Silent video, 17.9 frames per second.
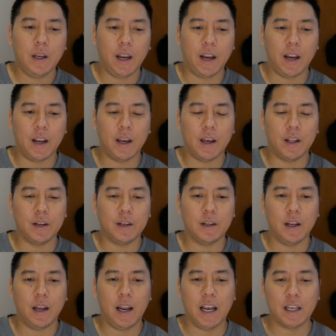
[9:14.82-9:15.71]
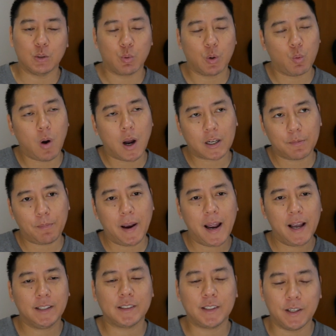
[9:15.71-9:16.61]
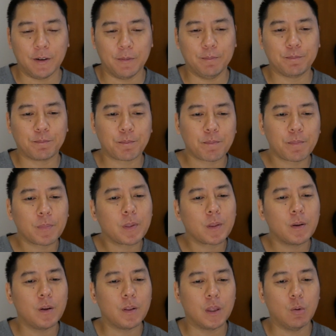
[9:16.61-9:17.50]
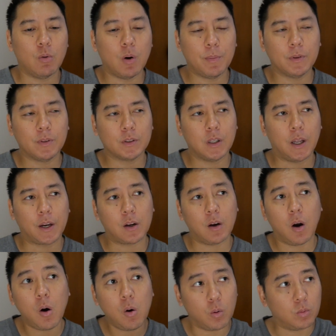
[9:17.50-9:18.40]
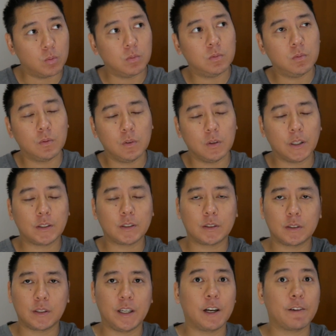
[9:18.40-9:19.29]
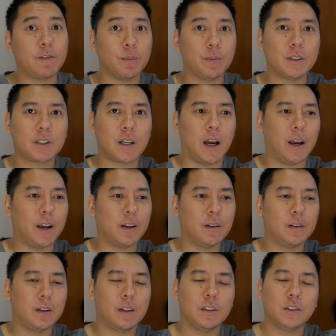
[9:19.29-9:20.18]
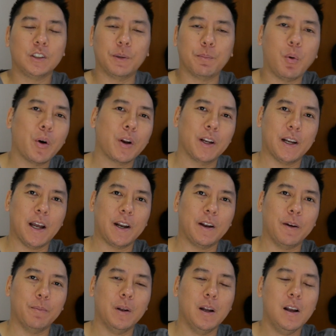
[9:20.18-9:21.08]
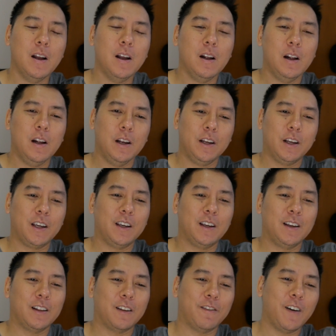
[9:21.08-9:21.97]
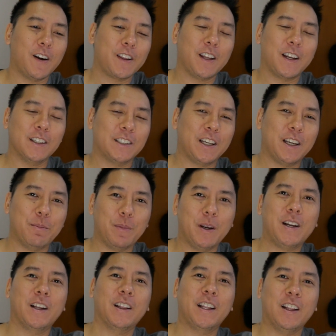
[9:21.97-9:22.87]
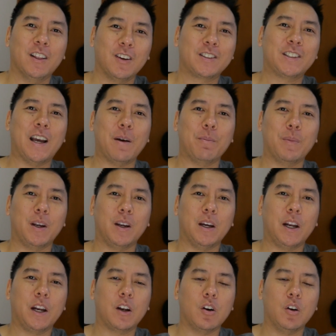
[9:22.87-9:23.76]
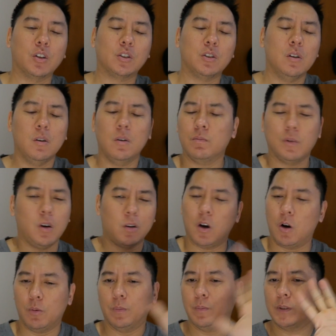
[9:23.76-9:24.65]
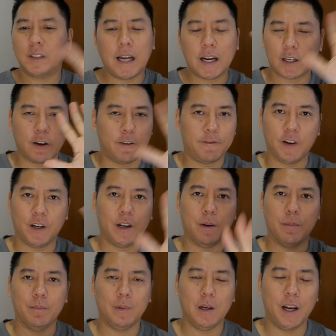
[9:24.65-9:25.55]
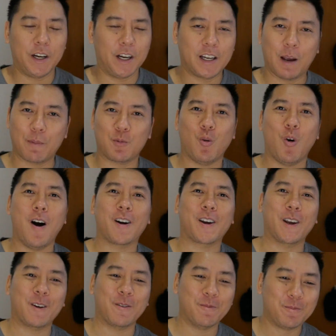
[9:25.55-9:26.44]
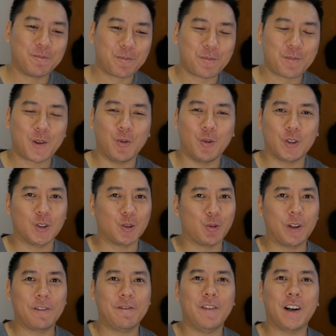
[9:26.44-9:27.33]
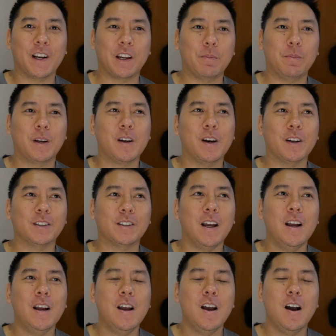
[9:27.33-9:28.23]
And as we walked past him, the woman's like, oh, let's get it from this guy. She pointed at him. The funny thing is he immediately looked at me and he goes, no, it's not gonna fit him. And he kept walking, which is really funny because